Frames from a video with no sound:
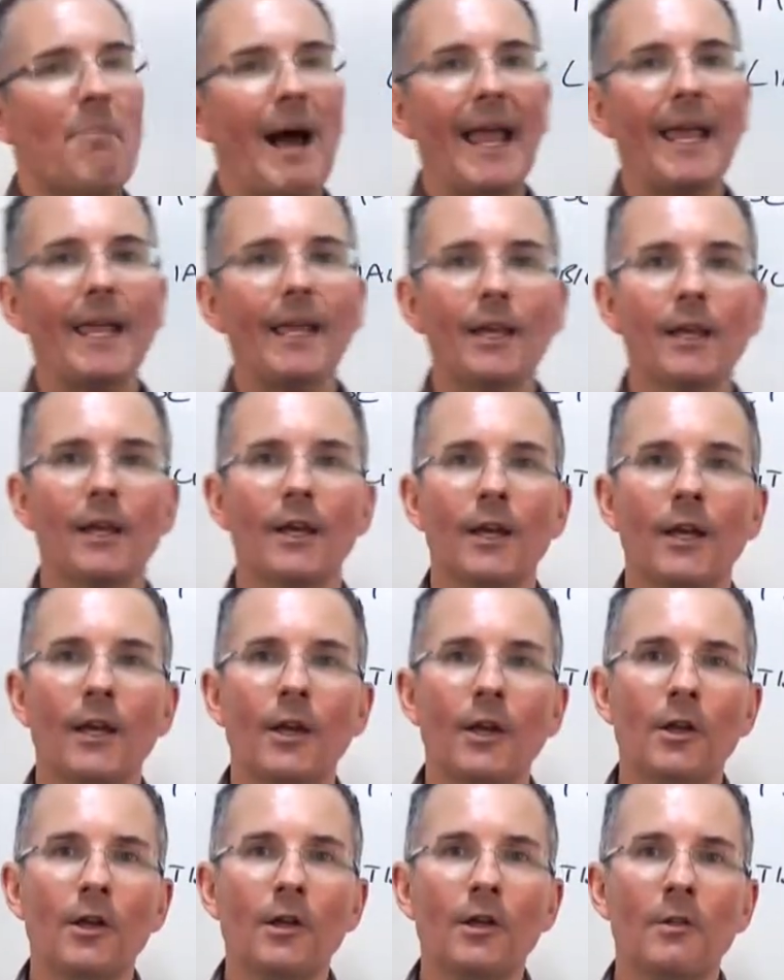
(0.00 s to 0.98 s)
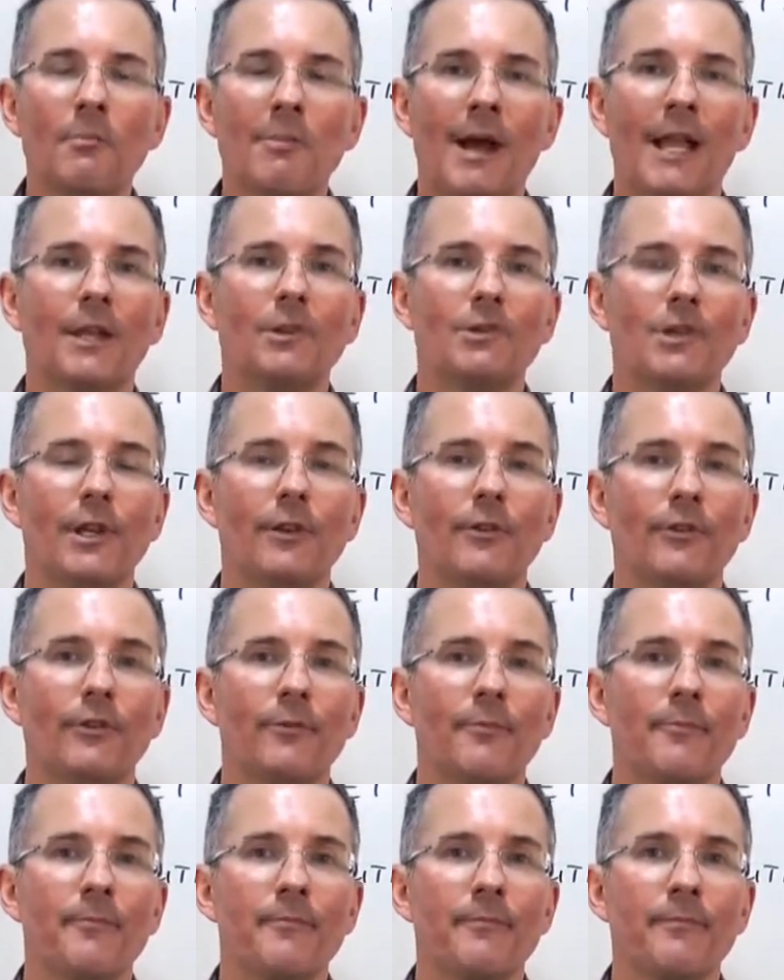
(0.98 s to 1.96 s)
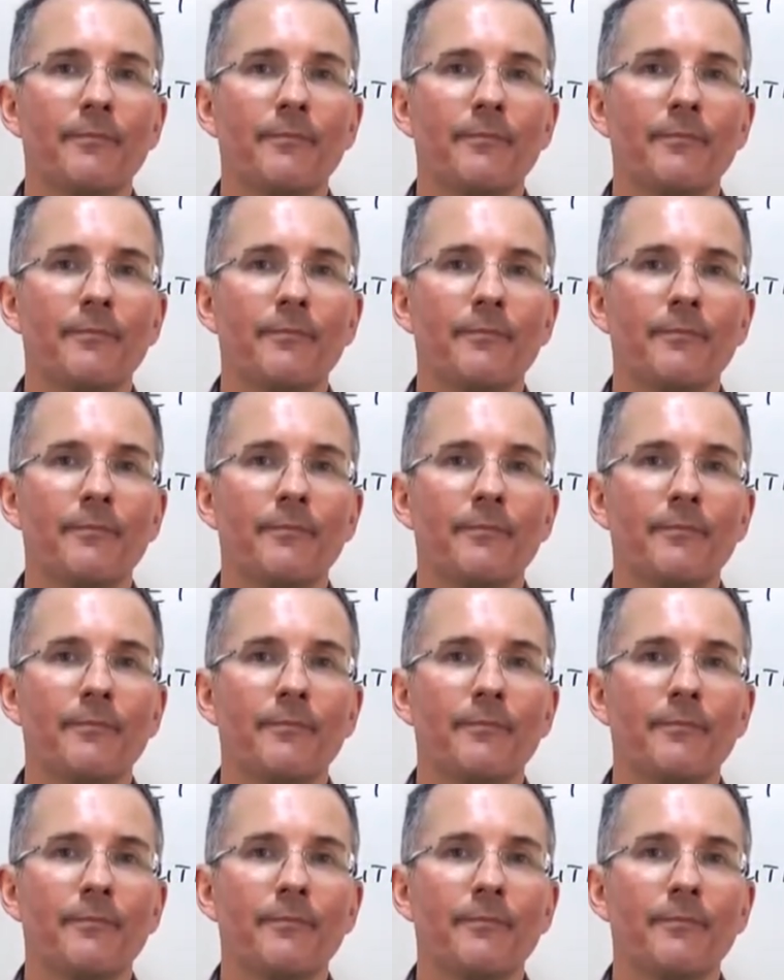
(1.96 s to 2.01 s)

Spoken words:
bank balance sheets.